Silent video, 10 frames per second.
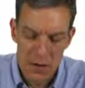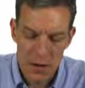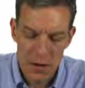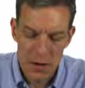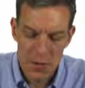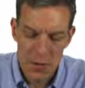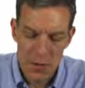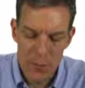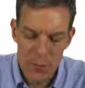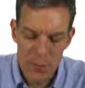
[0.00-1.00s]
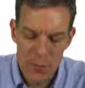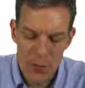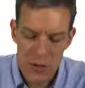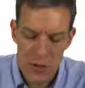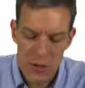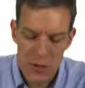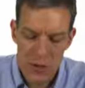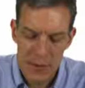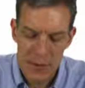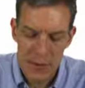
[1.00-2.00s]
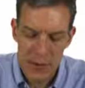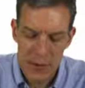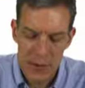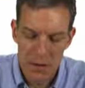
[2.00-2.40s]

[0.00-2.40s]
and we bump this person up to epsilon.